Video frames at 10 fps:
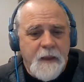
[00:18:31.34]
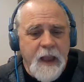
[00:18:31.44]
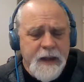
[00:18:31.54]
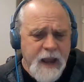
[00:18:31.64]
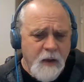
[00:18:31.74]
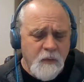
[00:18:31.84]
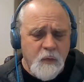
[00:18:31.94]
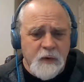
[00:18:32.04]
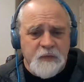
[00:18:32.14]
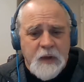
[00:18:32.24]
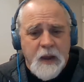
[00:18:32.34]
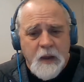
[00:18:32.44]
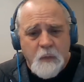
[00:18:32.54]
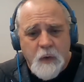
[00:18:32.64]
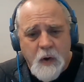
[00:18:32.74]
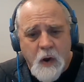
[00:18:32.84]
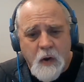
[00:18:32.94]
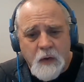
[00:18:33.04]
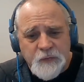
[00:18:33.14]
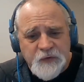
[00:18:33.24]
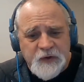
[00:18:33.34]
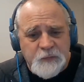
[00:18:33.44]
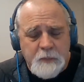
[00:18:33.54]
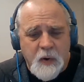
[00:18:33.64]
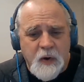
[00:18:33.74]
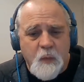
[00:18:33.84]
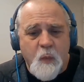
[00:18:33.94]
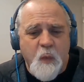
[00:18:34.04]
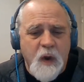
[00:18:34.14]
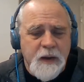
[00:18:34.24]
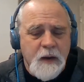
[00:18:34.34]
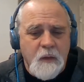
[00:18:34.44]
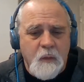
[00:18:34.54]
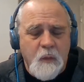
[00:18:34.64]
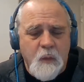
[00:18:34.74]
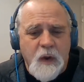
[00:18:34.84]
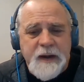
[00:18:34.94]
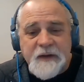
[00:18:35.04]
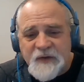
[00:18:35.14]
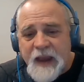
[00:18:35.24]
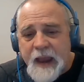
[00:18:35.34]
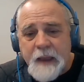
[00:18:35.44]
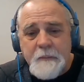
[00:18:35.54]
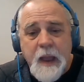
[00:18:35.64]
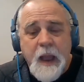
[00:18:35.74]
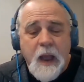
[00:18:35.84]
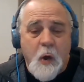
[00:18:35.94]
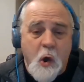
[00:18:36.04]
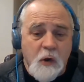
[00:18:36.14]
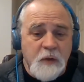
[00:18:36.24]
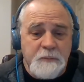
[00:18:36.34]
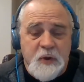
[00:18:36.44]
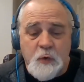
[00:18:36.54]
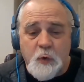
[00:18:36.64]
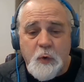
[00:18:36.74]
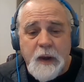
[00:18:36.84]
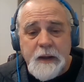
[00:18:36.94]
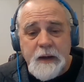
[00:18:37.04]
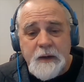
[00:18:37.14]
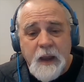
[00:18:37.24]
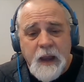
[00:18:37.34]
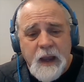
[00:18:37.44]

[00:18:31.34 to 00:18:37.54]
And now, of course, we're all 6-part, one exam, all computer graded.